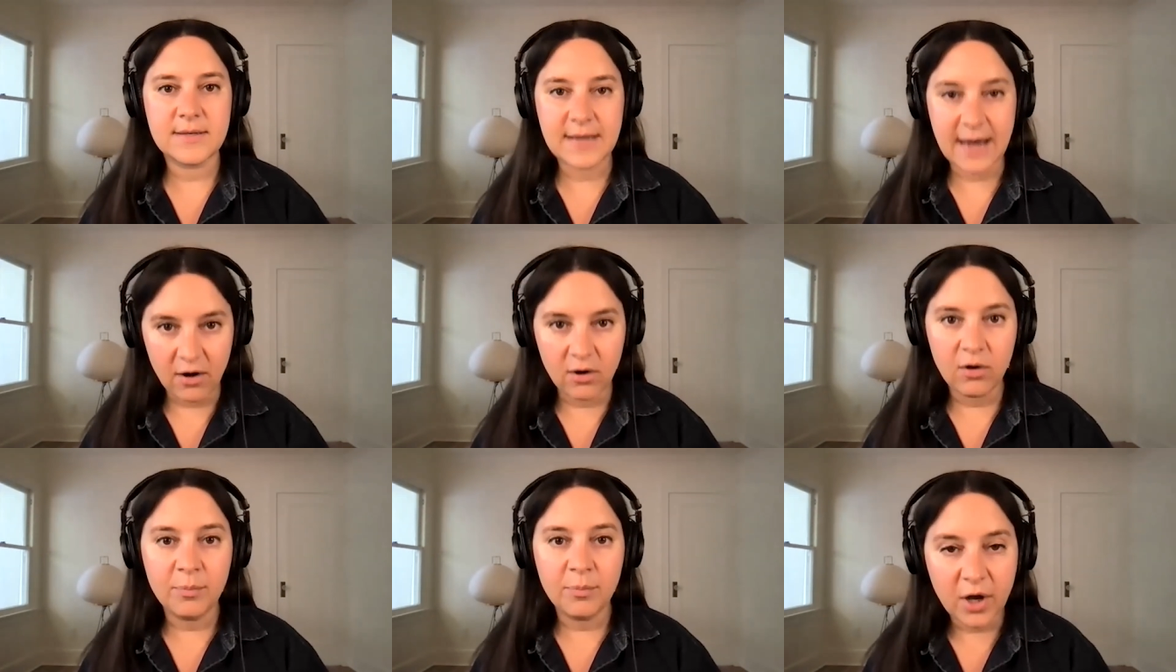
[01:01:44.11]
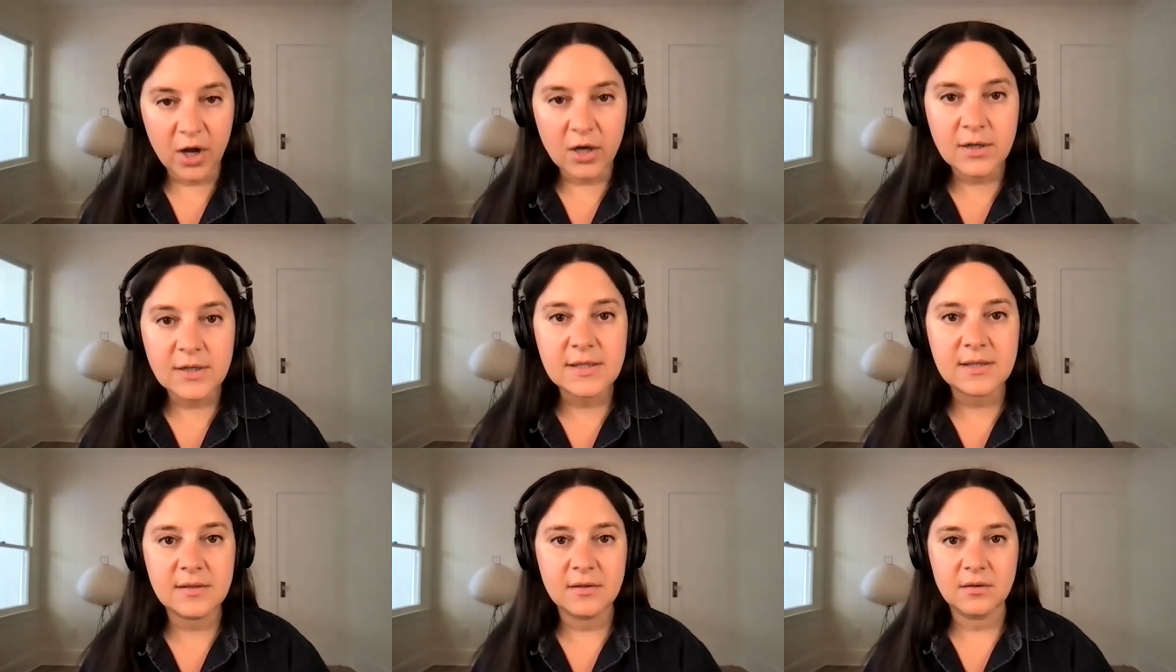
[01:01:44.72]
darrell
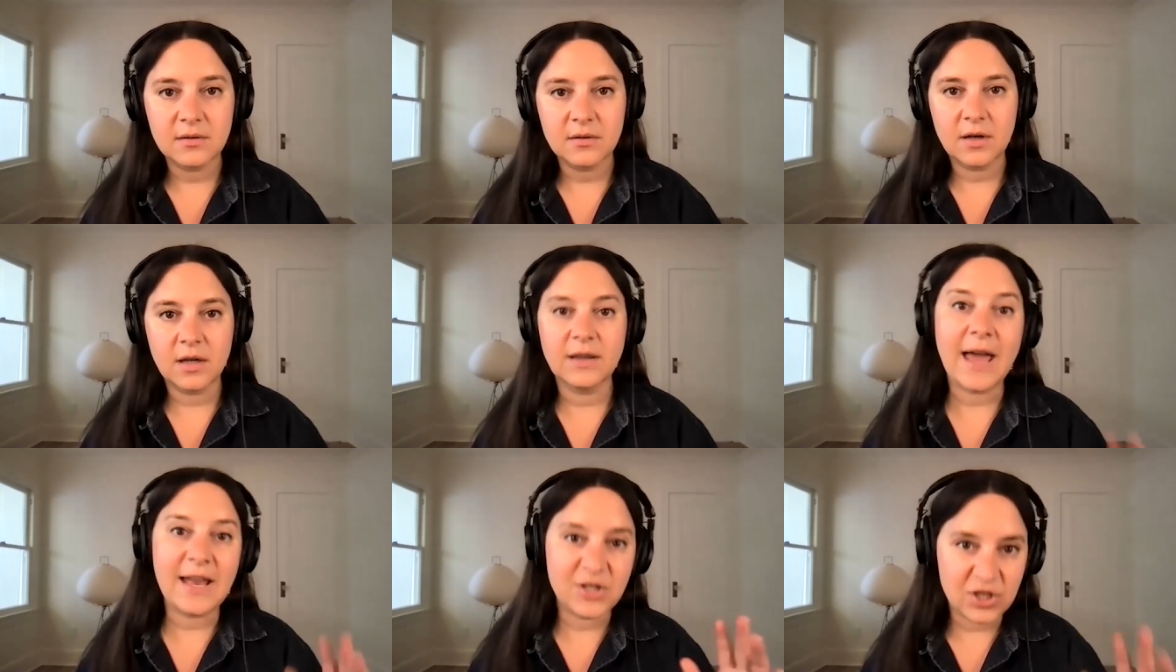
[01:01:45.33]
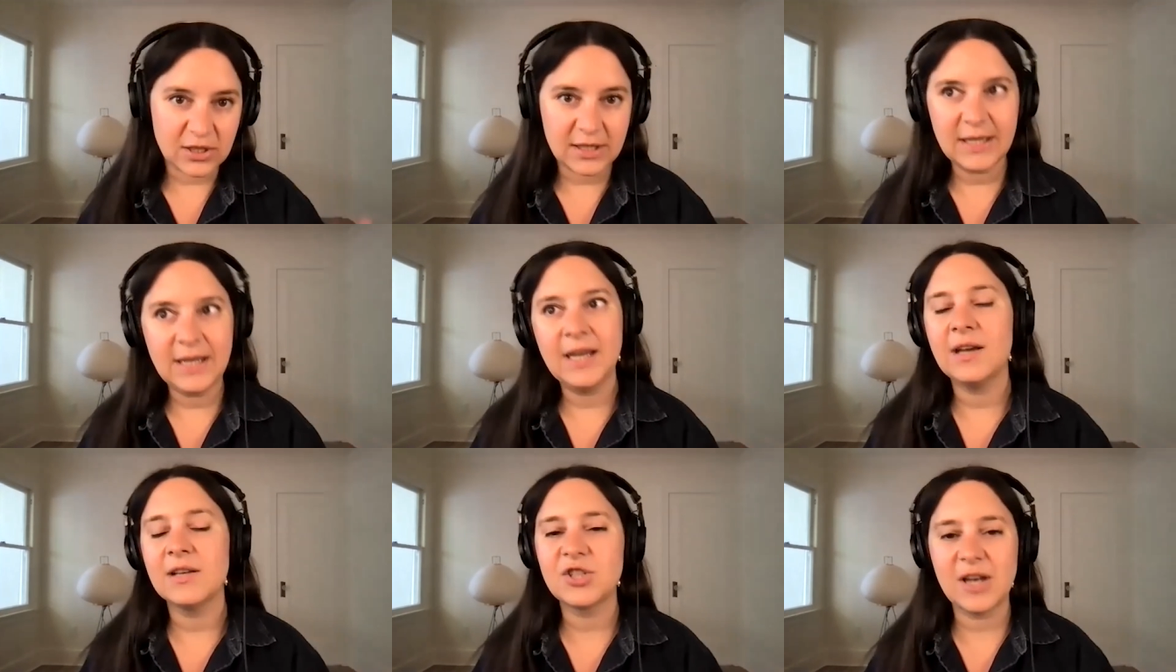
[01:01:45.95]
brooks
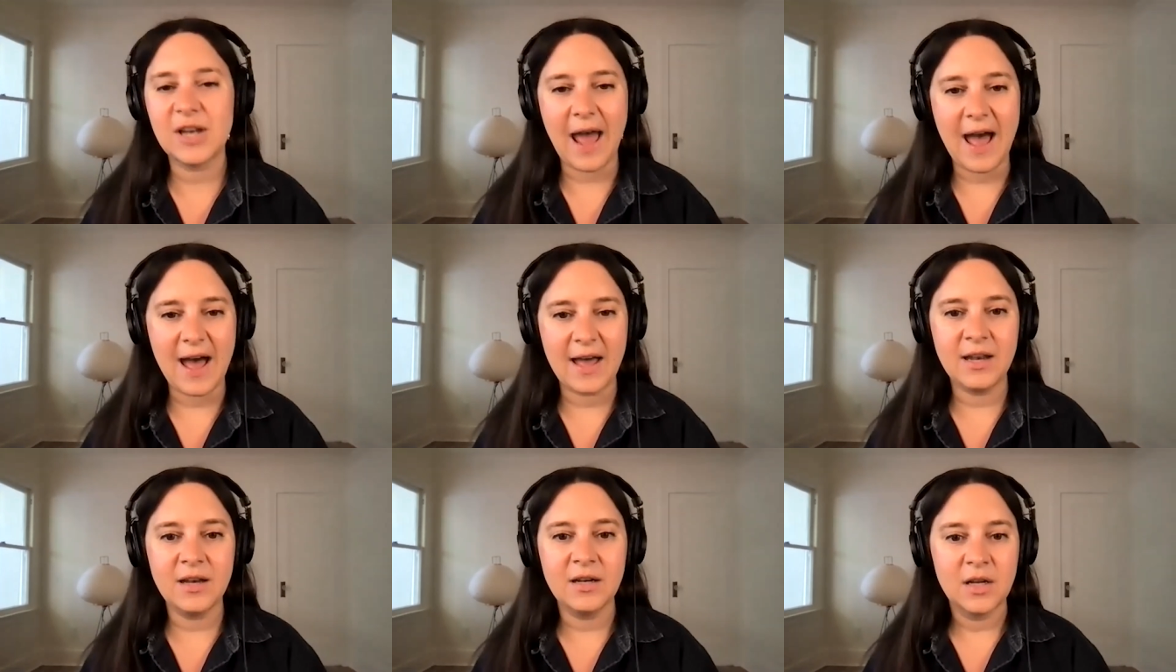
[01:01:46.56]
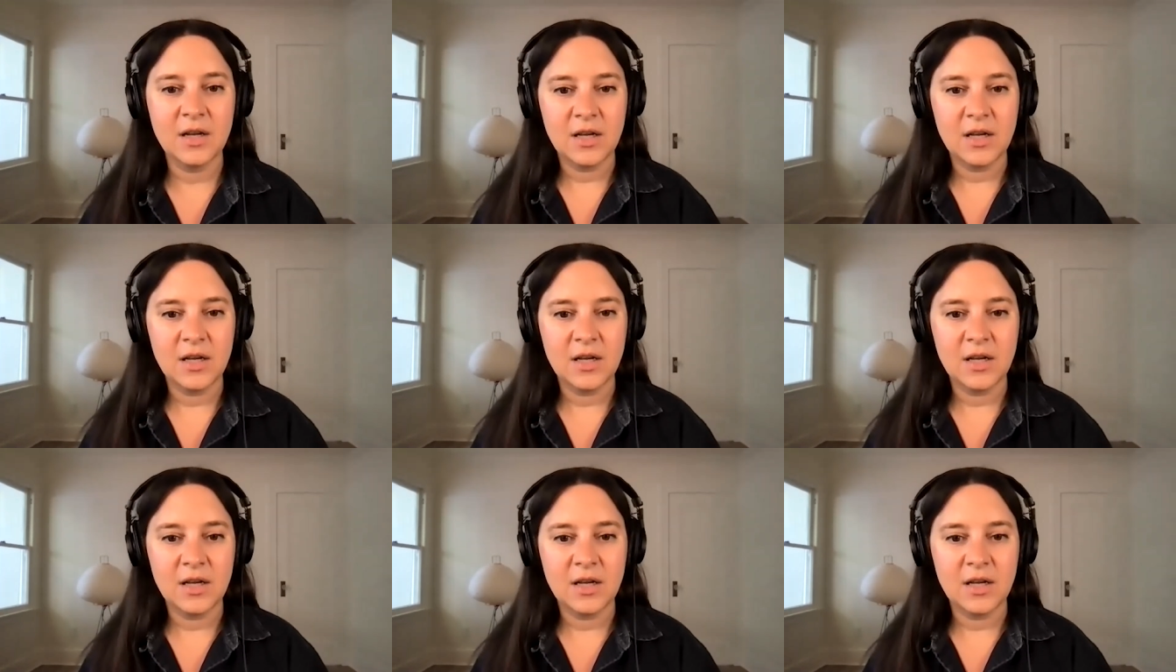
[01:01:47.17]
allegedly I should add